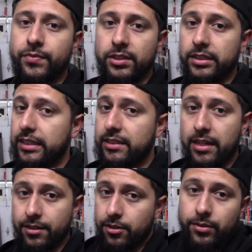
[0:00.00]
Because I
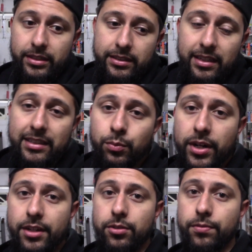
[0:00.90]
said, you know, he said, that's what
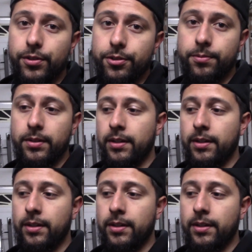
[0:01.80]
I could do for you.